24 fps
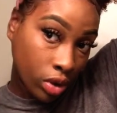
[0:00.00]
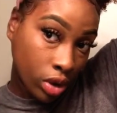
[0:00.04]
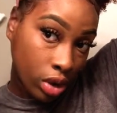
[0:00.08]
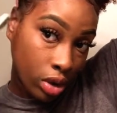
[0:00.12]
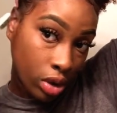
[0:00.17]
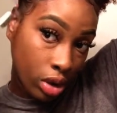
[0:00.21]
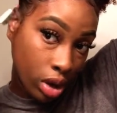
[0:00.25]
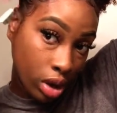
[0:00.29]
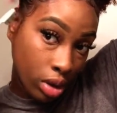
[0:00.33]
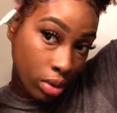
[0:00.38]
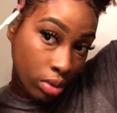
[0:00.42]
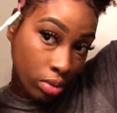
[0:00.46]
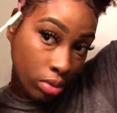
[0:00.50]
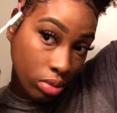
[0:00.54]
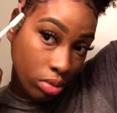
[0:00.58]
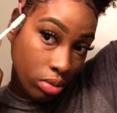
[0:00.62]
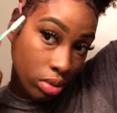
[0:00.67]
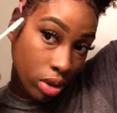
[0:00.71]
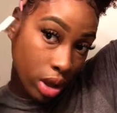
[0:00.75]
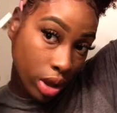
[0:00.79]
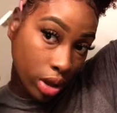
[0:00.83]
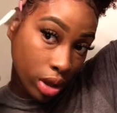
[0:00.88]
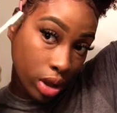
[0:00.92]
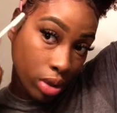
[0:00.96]
you know,
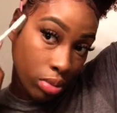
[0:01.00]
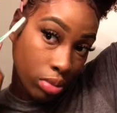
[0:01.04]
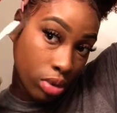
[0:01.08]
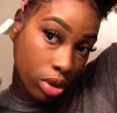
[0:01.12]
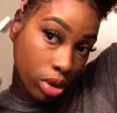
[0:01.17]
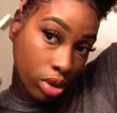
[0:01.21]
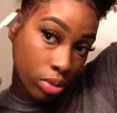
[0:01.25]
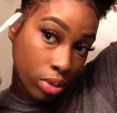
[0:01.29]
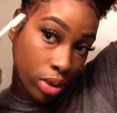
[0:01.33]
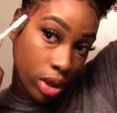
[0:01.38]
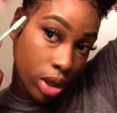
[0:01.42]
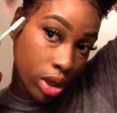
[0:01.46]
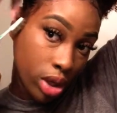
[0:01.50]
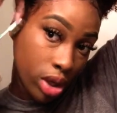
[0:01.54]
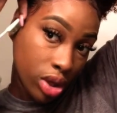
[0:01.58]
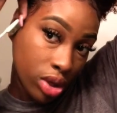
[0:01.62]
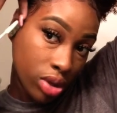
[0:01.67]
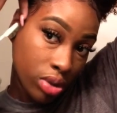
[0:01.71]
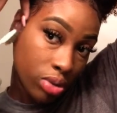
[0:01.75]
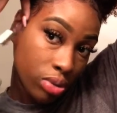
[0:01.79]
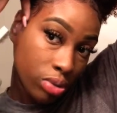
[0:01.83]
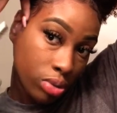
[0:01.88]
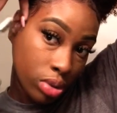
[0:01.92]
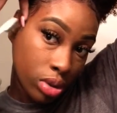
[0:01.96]
let them do what they
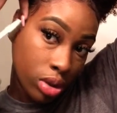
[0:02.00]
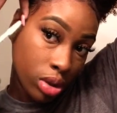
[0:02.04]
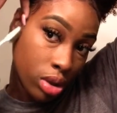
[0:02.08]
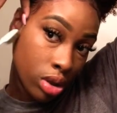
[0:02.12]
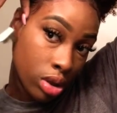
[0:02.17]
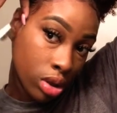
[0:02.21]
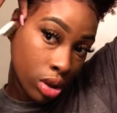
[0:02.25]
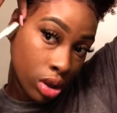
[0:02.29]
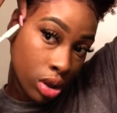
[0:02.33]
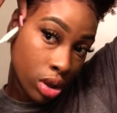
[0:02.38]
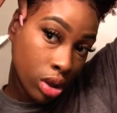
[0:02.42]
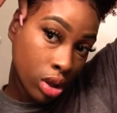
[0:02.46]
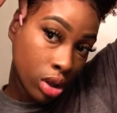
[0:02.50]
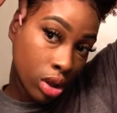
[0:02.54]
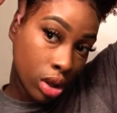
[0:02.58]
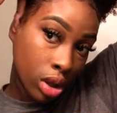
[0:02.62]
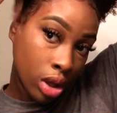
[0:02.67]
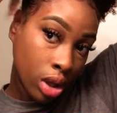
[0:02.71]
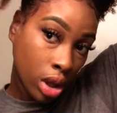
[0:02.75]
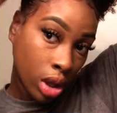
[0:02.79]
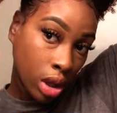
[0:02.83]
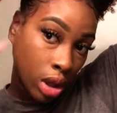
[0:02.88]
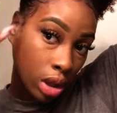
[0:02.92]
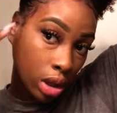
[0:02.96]
do.
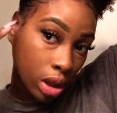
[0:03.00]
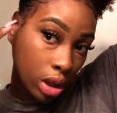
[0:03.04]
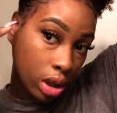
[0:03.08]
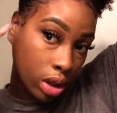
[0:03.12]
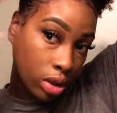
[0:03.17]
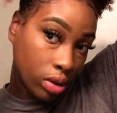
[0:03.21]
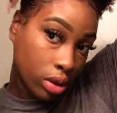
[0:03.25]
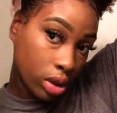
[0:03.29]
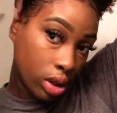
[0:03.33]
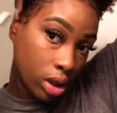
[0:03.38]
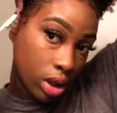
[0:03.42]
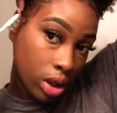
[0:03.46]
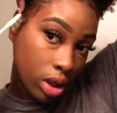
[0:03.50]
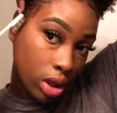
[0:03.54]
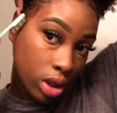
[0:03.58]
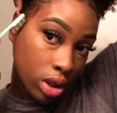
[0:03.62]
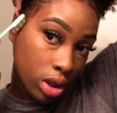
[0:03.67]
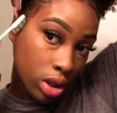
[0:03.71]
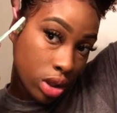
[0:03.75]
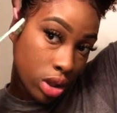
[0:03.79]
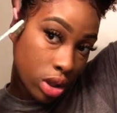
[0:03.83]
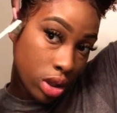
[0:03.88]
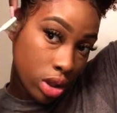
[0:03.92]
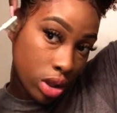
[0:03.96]
Literally,
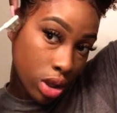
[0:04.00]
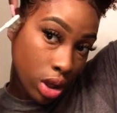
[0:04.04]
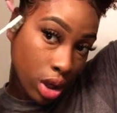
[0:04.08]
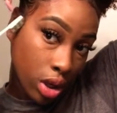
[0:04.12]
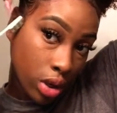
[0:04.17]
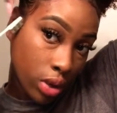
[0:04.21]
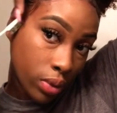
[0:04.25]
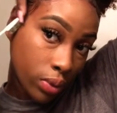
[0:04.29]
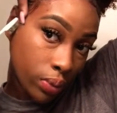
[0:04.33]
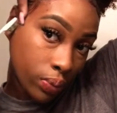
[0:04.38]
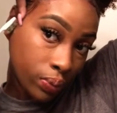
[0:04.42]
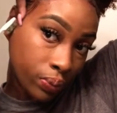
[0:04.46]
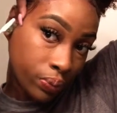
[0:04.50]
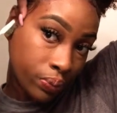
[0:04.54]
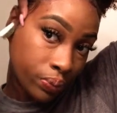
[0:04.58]
so.